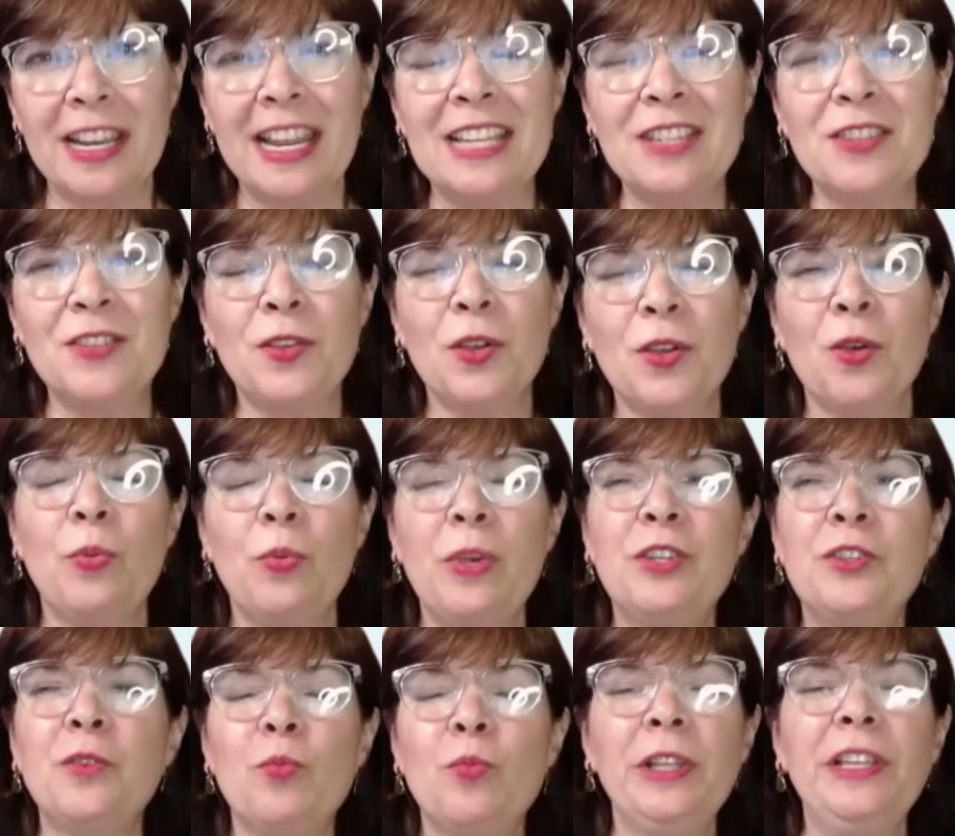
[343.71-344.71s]
And so we
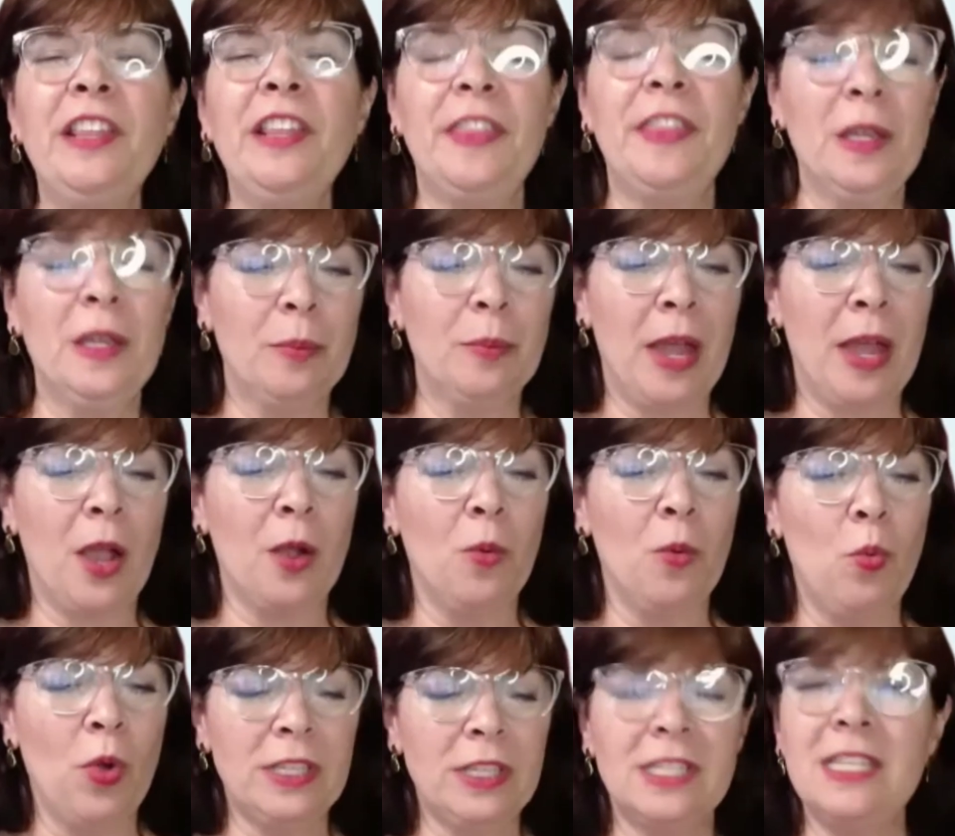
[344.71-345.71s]
should really think about
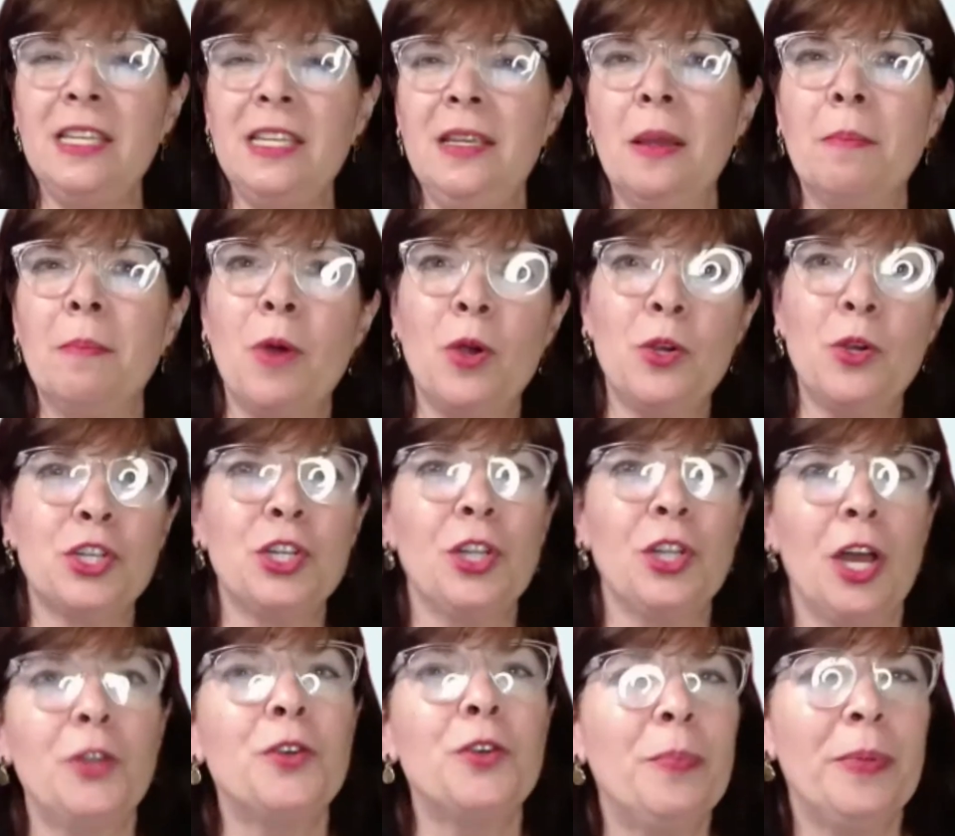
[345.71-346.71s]
what's the emotional
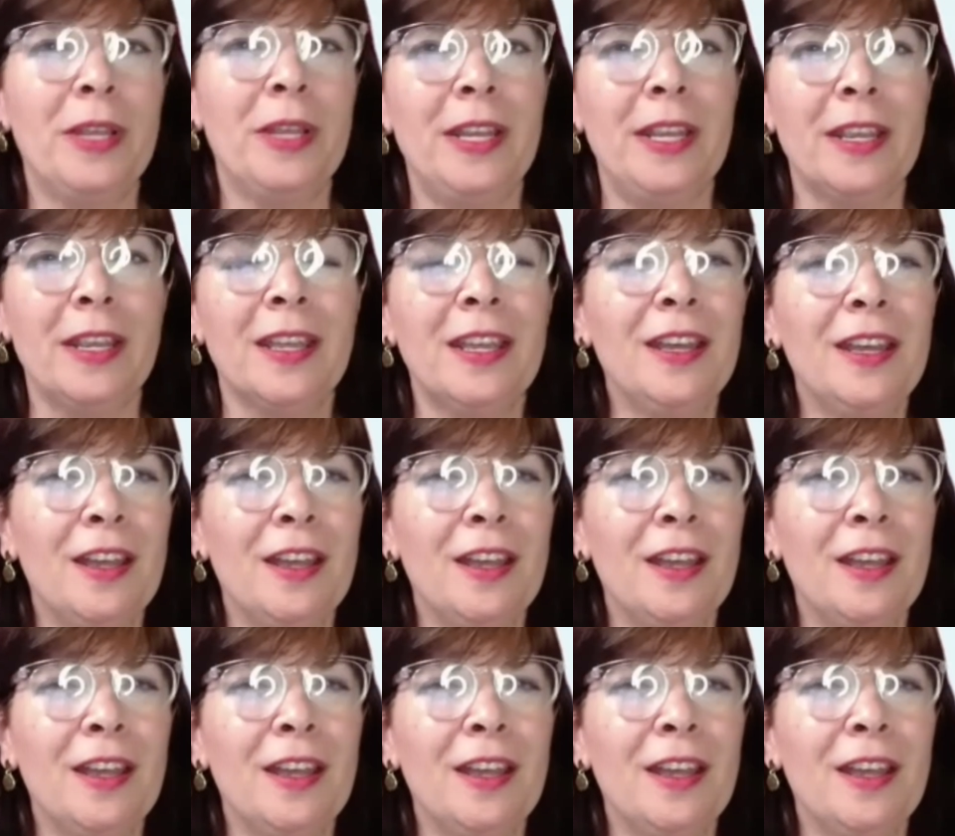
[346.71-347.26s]
underpinning